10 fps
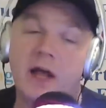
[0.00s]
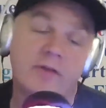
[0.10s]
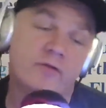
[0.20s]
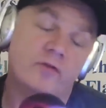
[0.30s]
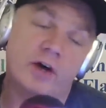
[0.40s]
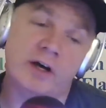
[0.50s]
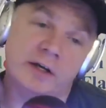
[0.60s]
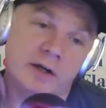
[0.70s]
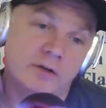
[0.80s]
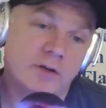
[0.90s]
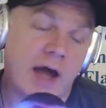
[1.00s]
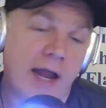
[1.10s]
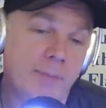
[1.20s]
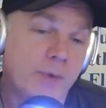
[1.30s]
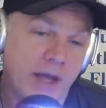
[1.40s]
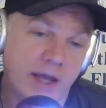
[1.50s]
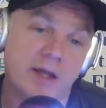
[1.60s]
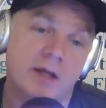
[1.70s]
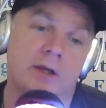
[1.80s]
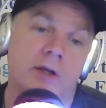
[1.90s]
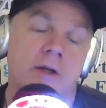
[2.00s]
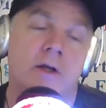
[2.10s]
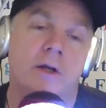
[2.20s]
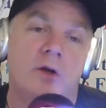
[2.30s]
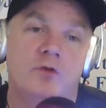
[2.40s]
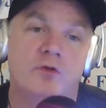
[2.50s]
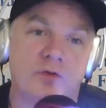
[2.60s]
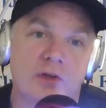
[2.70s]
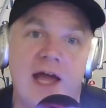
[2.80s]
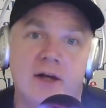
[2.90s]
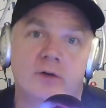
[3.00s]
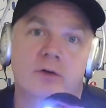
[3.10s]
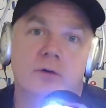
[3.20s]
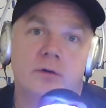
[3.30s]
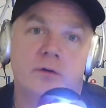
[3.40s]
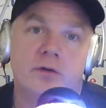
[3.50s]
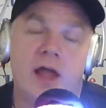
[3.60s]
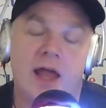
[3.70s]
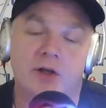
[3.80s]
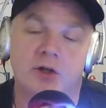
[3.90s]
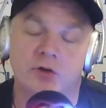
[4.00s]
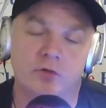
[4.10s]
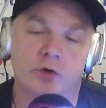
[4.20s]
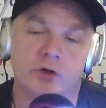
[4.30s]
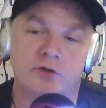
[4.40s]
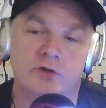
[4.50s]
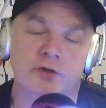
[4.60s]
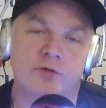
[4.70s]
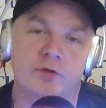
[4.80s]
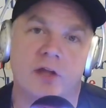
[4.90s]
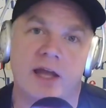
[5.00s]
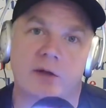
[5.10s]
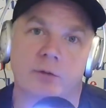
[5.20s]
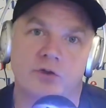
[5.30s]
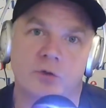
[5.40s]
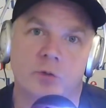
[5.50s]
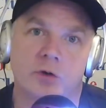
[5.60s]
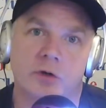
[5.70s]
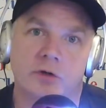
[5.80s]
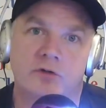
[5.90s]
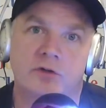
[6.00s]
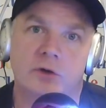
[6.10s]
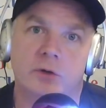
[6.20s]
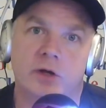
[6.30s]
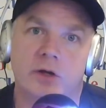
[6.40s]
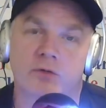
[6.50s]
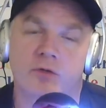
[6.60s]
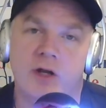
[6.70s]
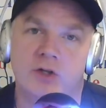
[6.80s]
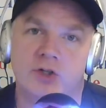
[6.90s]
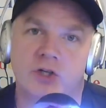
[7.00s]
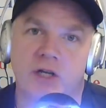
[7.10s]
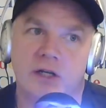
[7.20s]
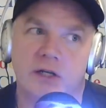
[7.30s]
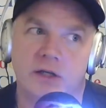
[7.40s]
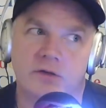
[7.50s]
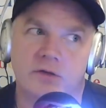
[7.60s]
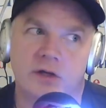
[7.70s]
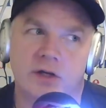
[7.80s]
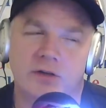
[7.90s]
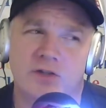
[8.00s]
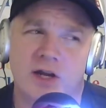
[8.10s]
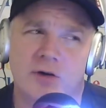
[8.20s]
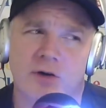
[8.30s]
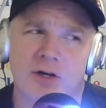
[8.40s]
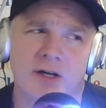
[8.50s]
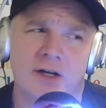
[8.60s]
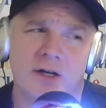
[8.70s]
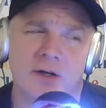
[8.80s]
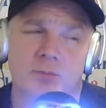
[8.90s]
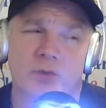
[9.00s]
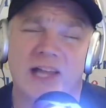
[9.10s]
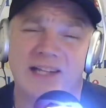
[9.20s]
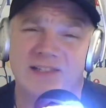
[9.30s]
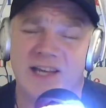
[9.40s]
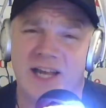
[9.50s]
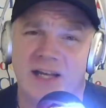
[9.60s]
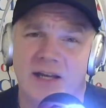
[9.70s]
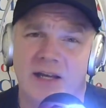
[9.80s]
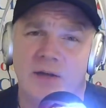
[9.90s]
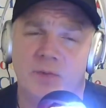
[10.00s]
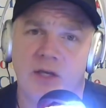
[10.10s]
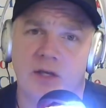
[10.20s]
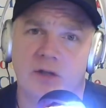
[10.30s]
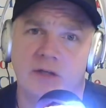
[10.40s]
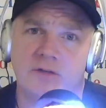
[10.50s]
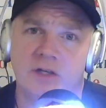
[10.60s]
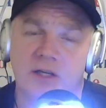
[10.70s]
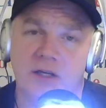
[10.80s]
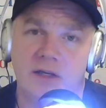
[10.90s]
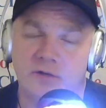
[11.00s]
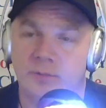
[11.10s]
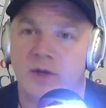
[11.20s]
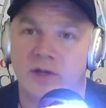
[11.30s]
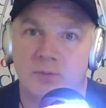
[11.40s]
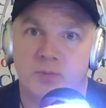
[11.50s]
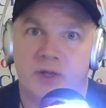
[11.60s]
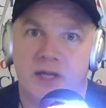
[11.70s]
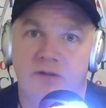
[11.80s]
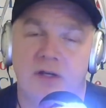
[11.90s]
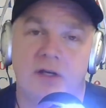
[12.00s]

have fun, type in Flat Earth and convert it to a different language, the words. So in French, it's Terra Plate, P-L-A-T-E. It's spelled like plate.